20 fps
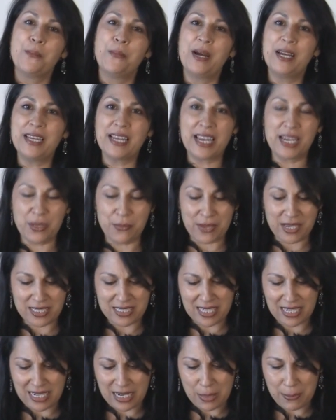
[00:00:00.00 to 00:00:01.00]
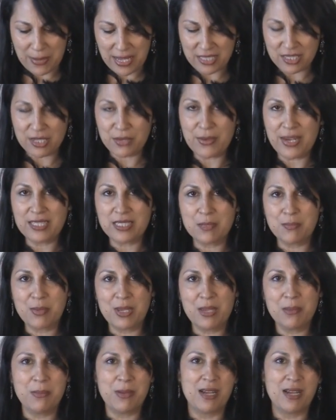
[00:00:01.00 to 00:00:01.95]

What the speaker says: But anyway, it's a little messy recipe,